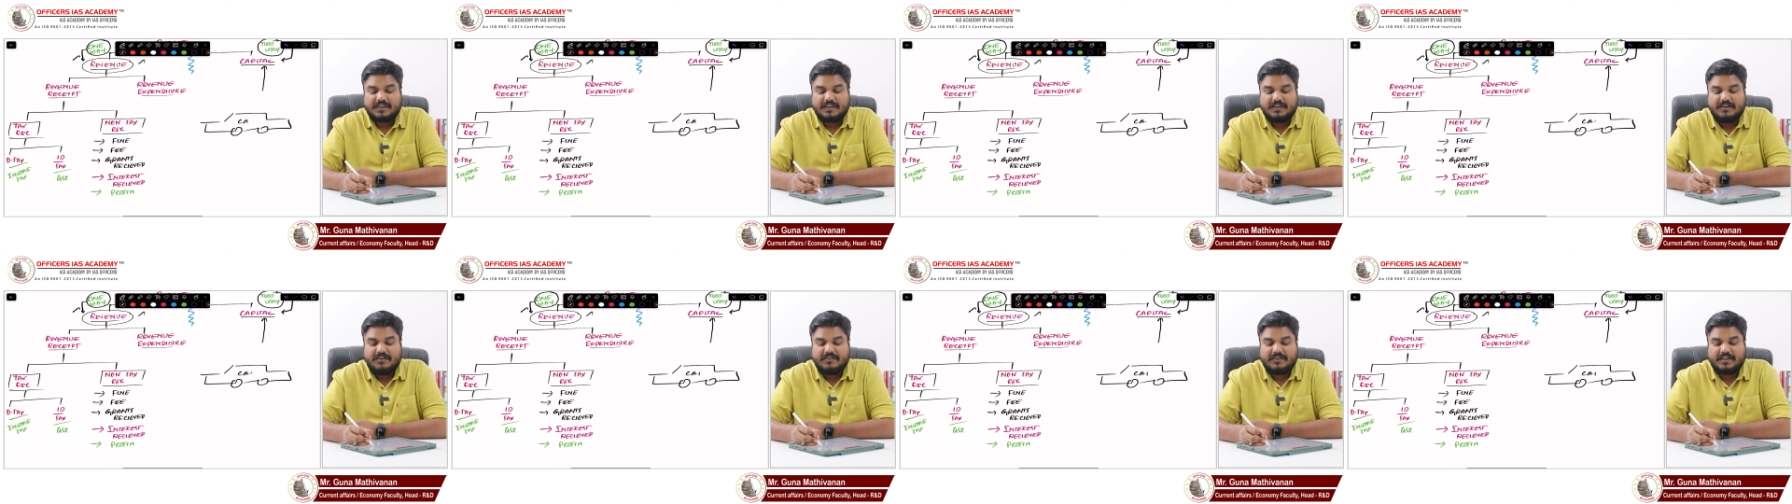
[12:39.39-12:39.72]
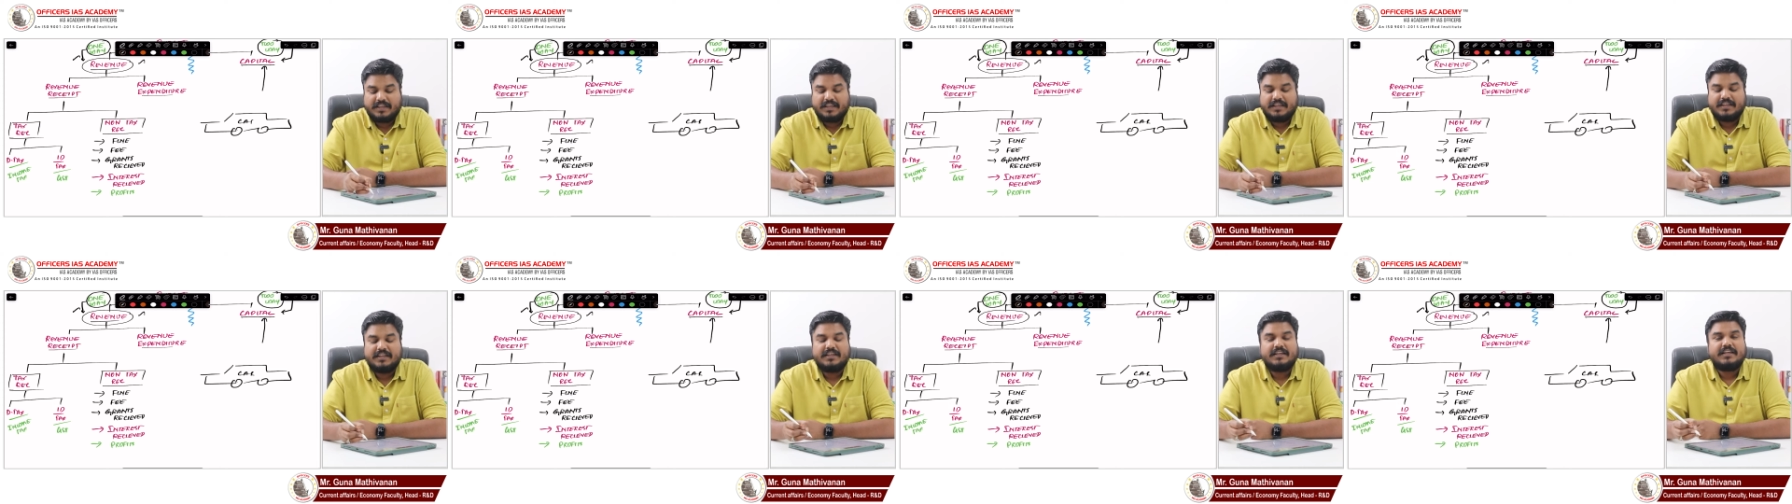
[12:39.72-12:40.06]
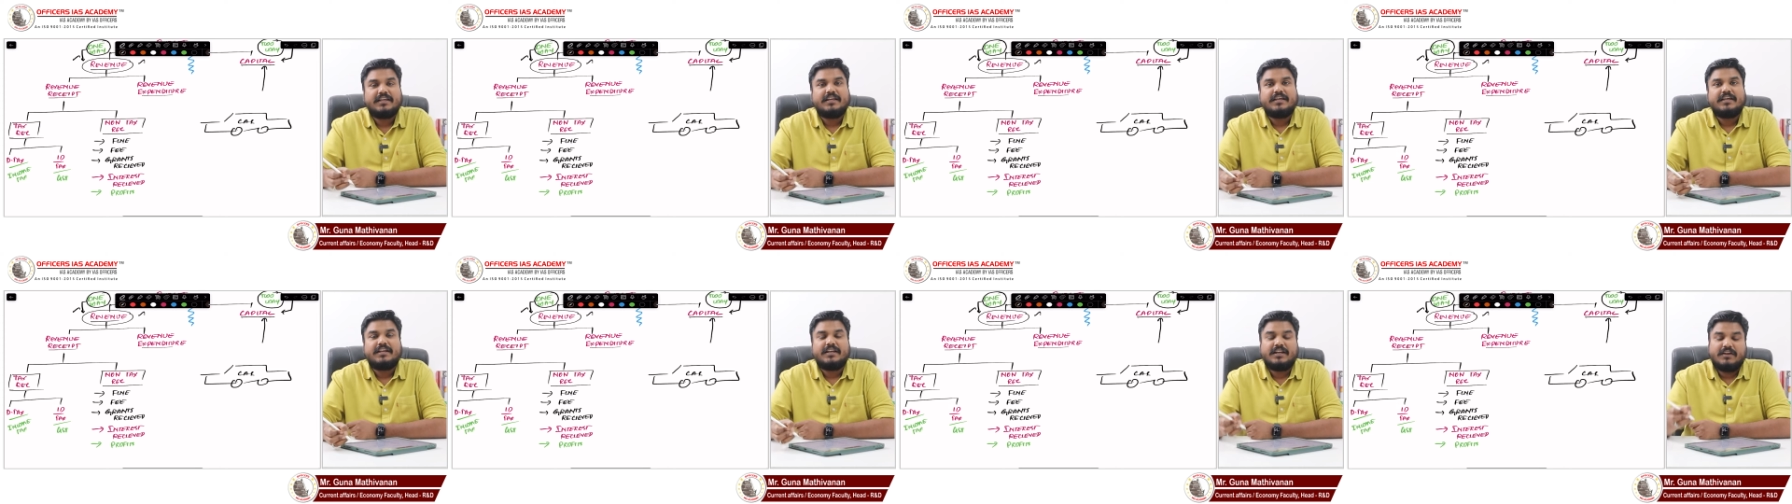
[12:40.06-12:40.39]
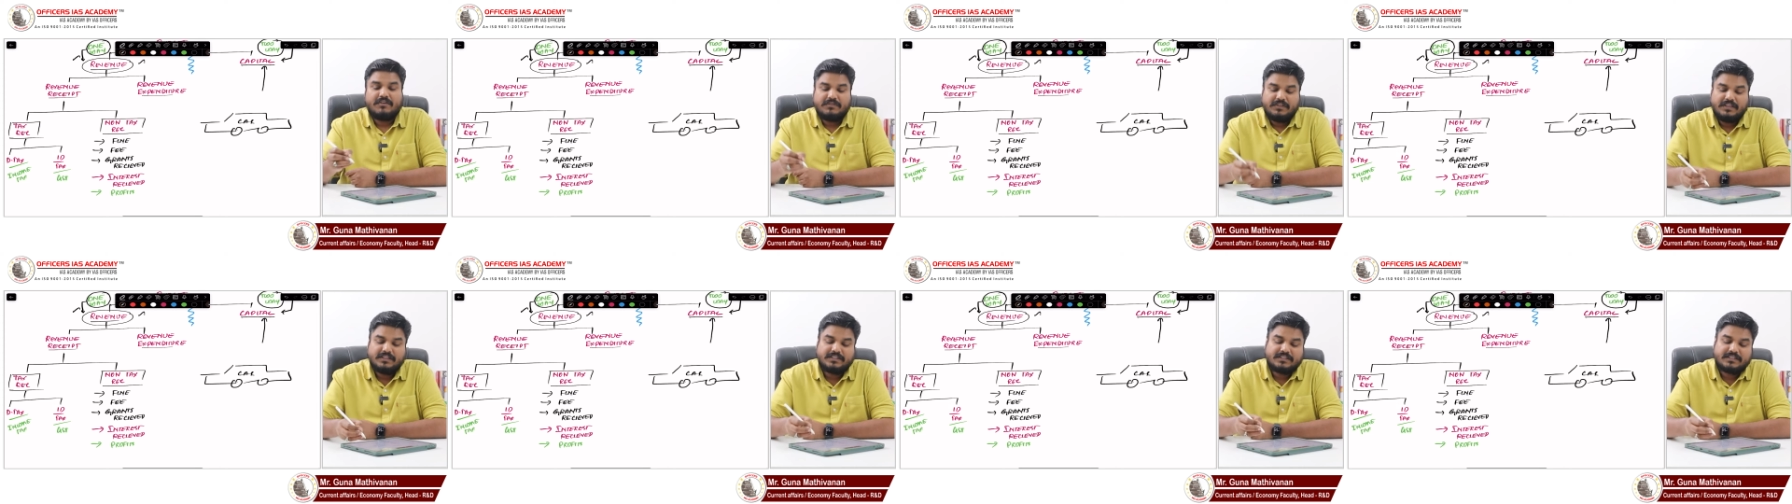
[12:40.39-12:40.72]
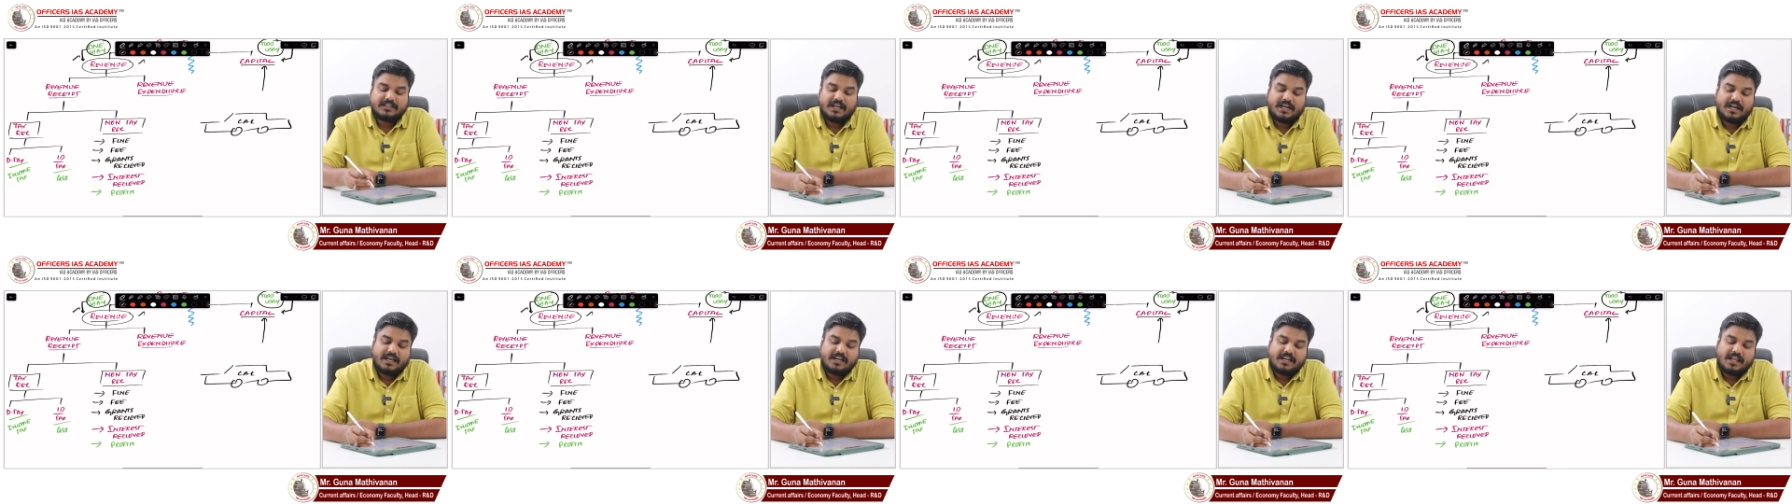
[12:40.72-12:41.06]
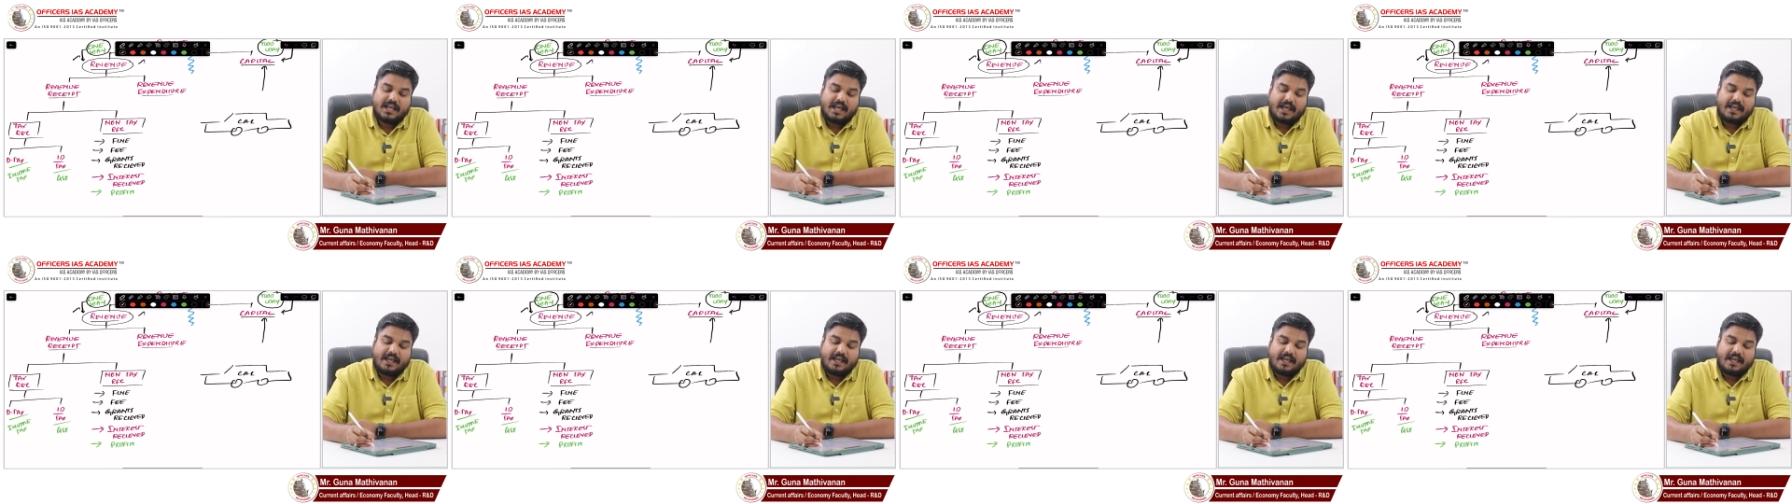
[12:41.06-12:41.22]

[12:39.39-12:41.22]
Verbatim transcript: Okay. Now this car,